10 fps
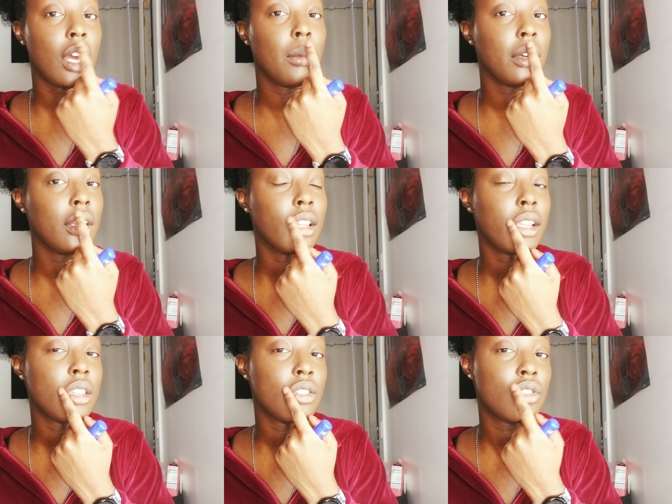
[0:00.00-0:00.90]
gonna let
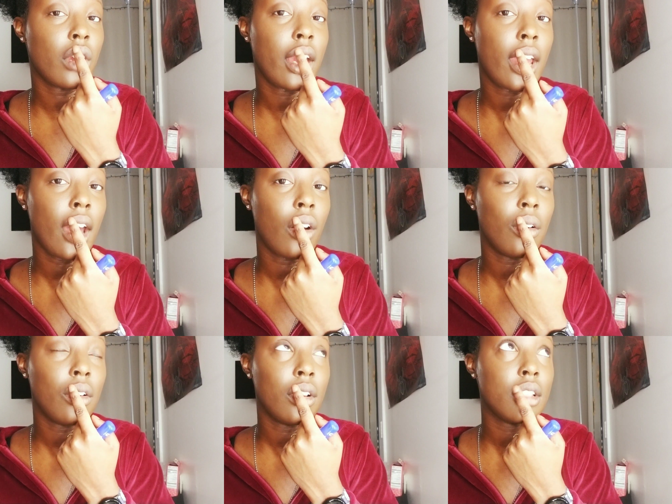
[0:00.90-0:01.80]
this dry out
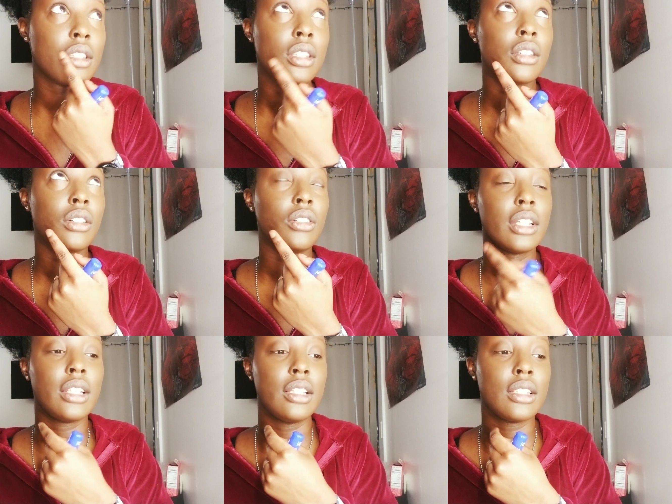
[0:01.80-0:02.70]
until
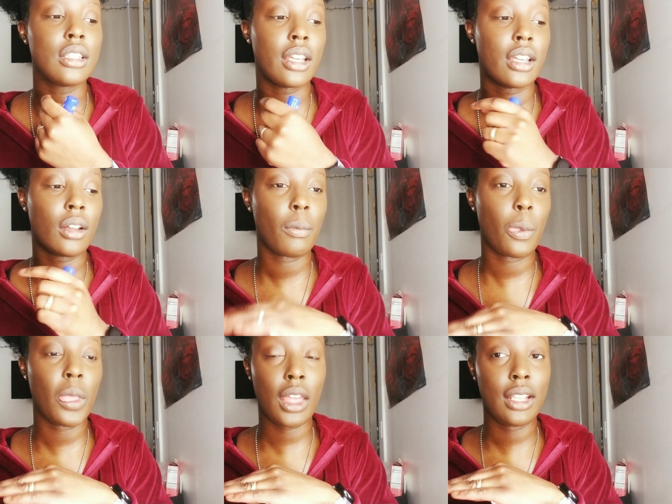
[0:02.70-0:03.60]
it's like
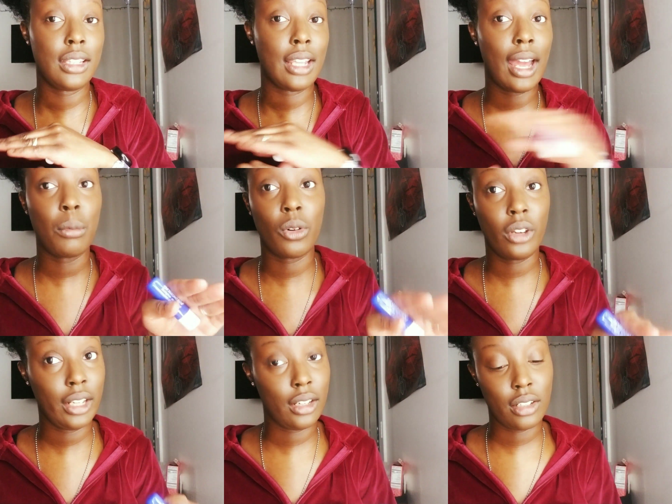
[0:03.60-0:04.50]
not broken
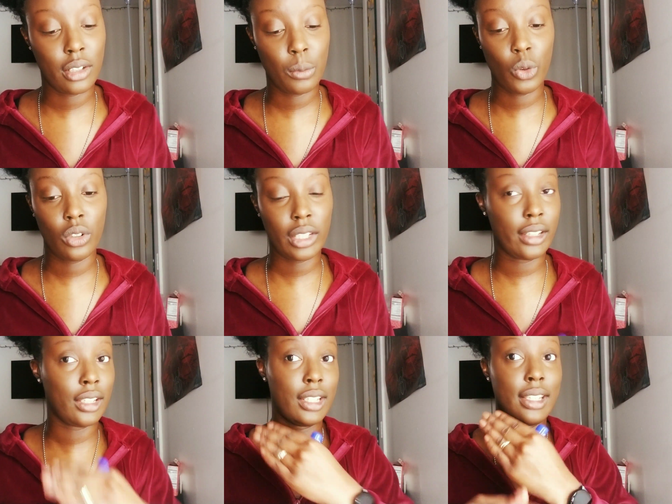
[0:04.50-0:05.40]
out anymore,
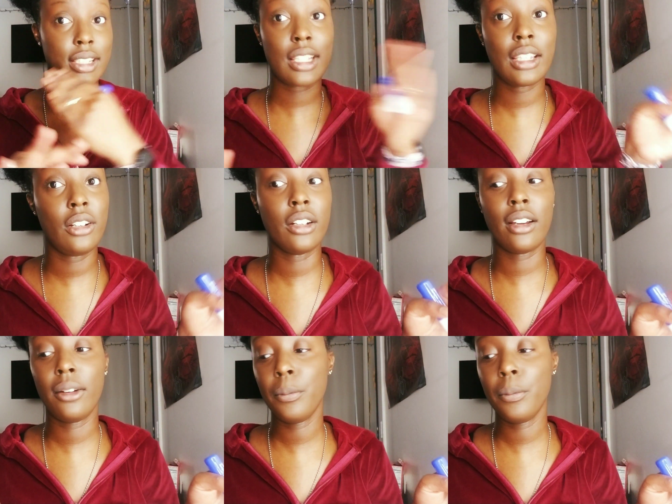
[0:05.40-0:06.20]
like it's cleared up,